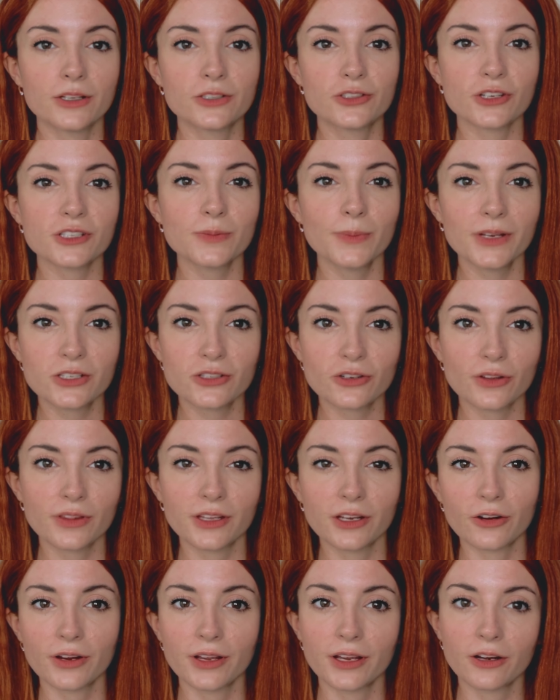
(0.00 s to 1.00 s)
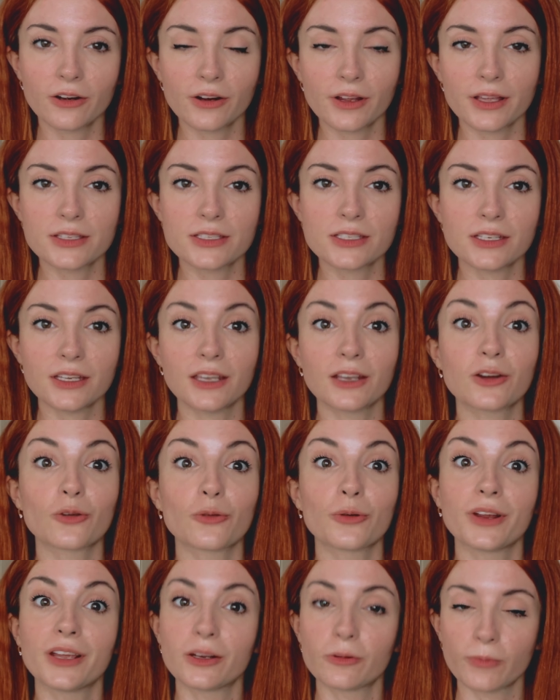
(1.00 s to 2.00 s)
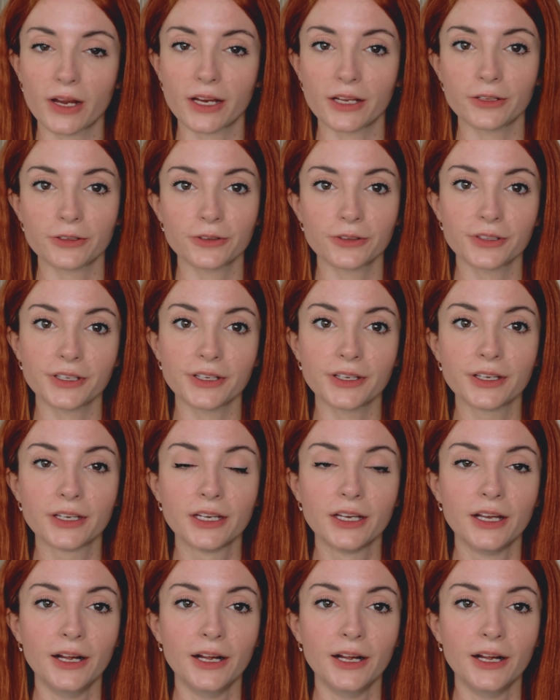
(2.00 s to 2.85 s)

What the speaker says: just make sure that you're hearing and seeing Korean regularly.